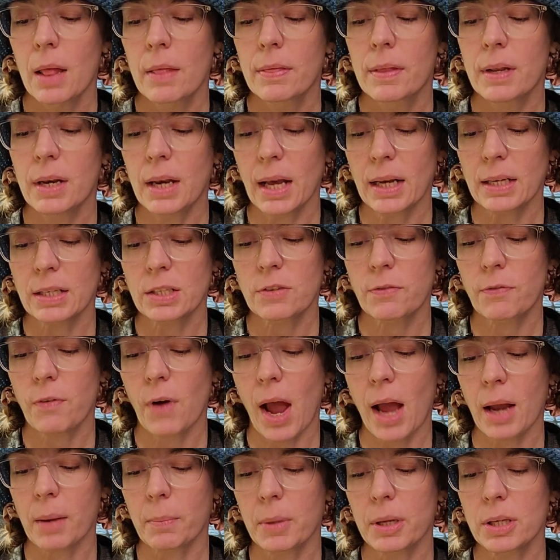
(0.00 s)
The next
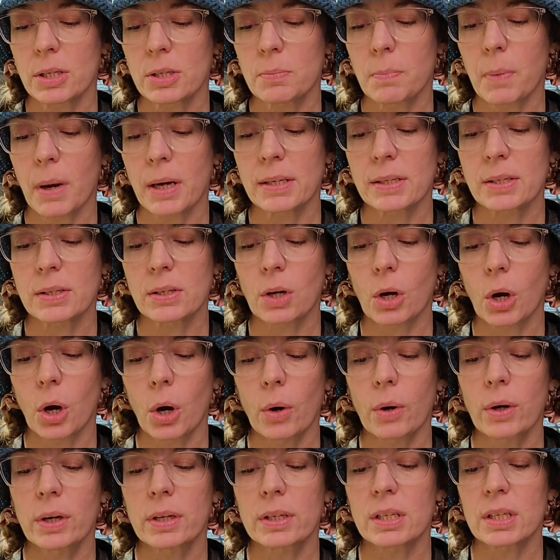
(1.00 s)
fragment, by
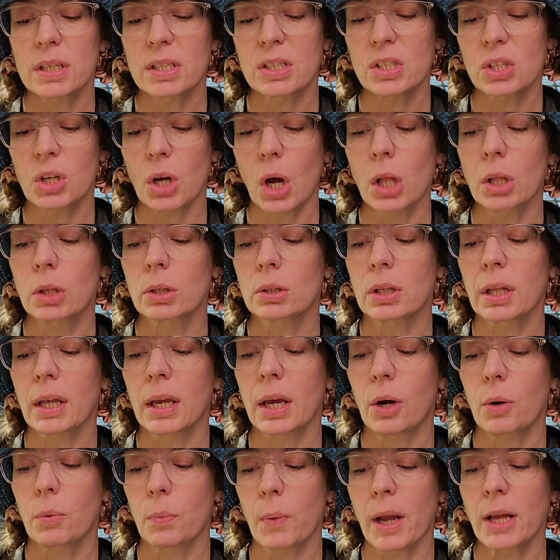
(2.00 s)
current
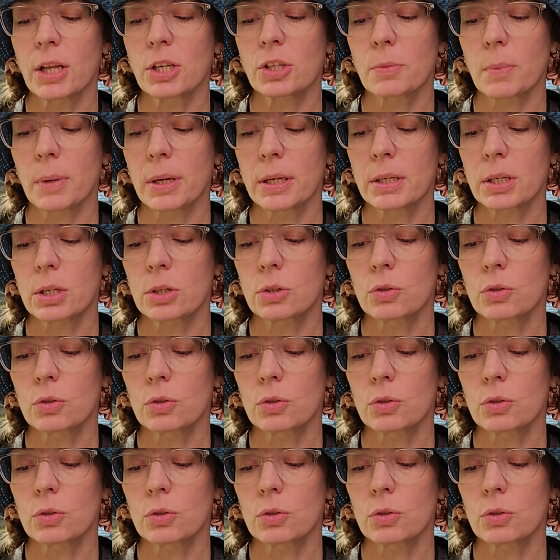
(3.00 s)
scholarly arrangement,